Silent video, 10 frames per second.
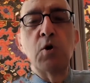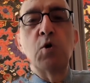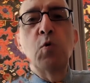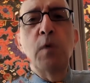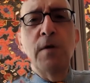
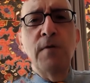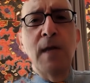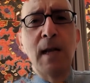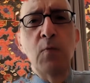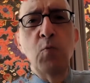Do we
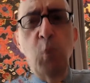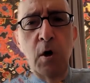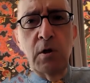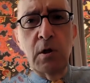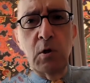really
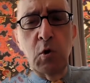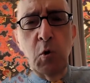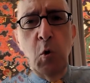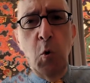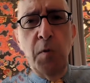want to
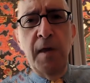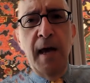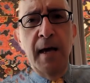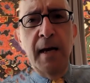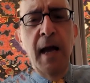go
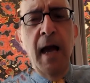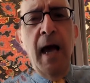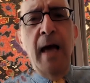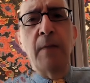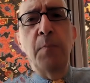there
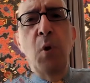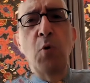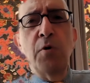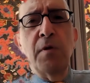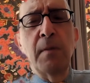and
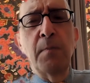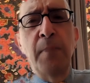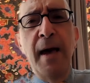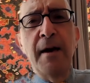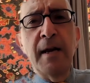poke the
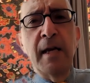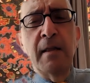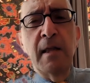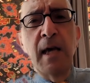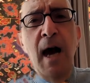bear
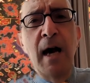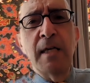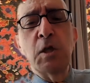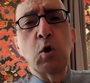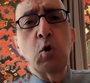in the eye
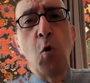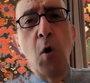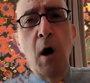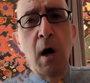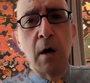
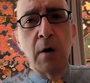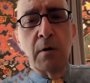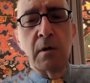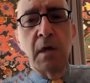so hard